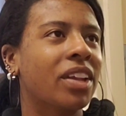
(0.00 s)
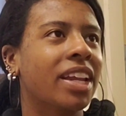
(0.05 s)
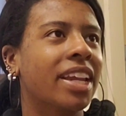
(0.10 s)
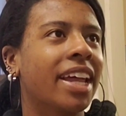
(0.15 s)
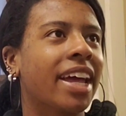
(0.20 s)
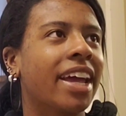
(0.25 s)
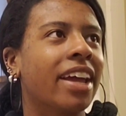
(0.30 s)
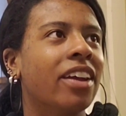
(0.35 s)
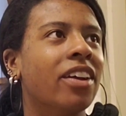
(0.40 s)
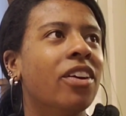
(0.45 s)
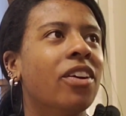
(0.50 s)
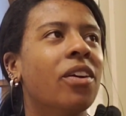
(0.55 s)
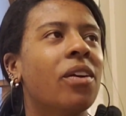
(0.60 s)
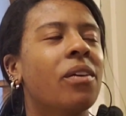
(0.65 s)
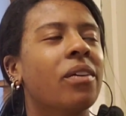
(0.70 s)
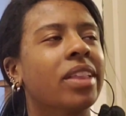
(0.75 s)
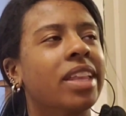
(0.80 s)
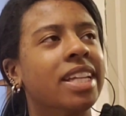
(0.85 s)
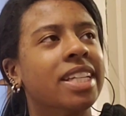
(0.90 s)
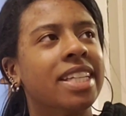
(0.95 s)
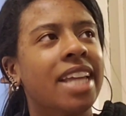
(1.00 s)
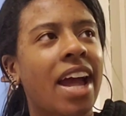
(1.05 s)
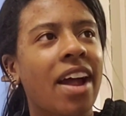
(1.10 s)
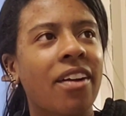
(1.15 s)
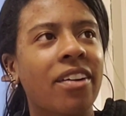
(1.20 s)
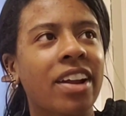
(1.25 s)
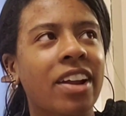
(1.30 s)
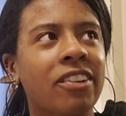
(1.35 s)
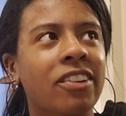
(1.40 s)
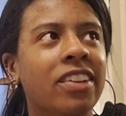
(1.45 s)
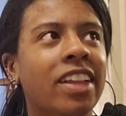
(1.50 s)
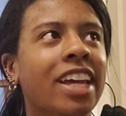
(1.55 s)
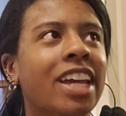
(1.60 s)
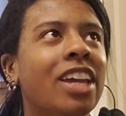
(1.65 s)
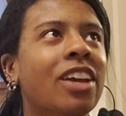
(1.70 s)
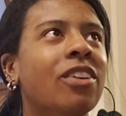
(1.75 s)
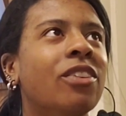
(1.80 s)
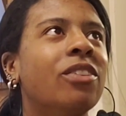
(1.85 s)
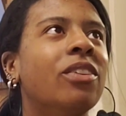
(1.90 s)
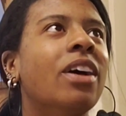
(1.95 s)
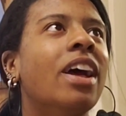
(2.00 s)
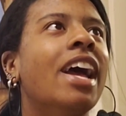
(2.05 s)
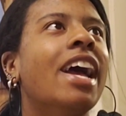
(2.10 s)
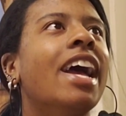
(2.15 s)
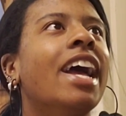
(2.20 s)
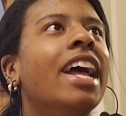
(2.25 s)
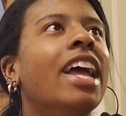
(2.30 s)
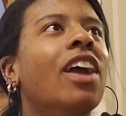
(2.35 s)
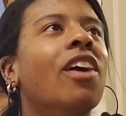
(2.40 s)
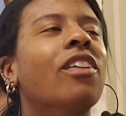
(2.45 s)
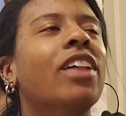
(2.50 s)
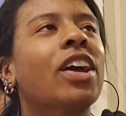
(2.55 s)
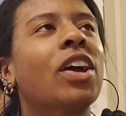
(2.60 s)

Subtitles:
really down or whatever, like, he'll, like, go out of